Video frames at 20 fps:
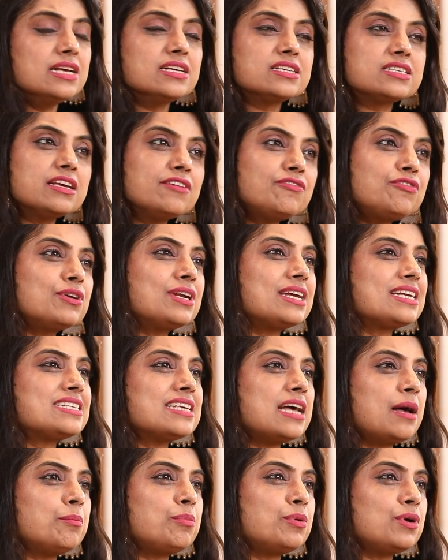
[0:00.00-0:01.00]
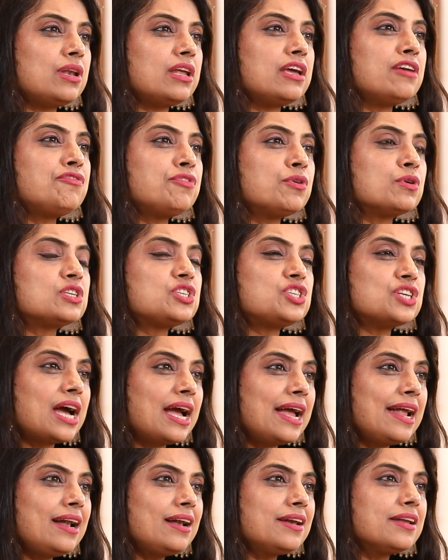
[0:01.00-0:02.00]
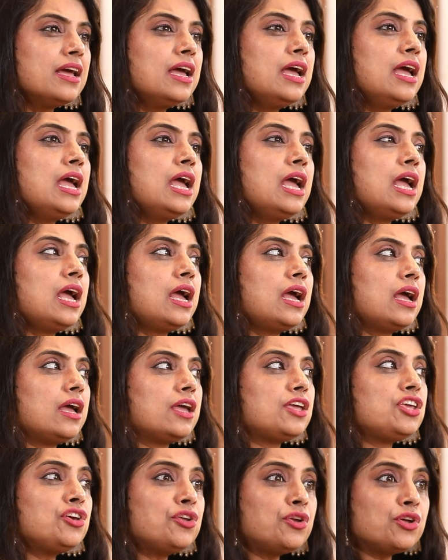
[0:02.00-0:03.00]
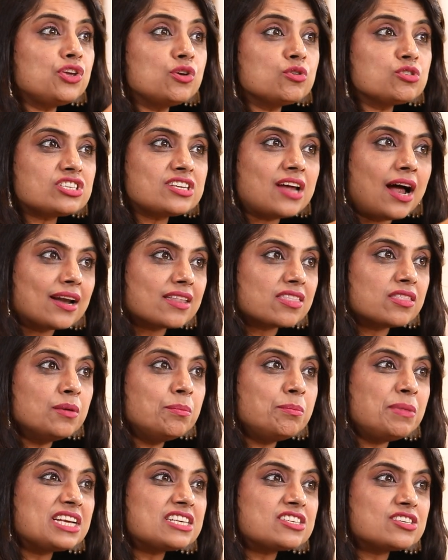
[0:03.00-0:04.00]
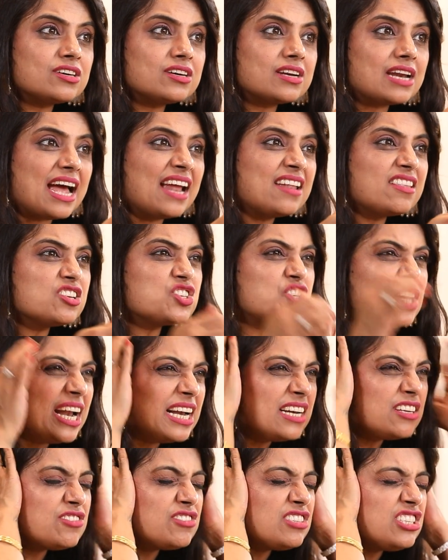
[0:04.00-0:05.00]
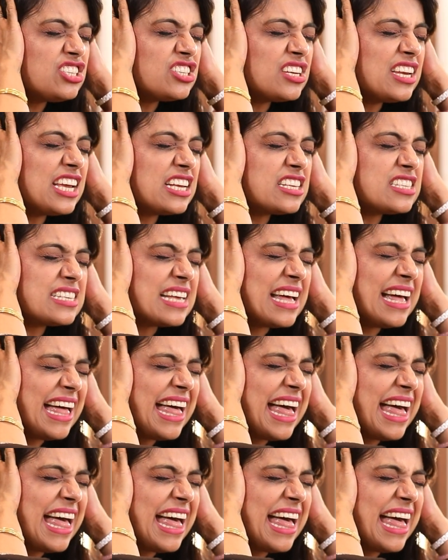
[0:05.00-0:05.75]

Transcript: Say for example, if your child, you know, you start the mixer and the child shrieks,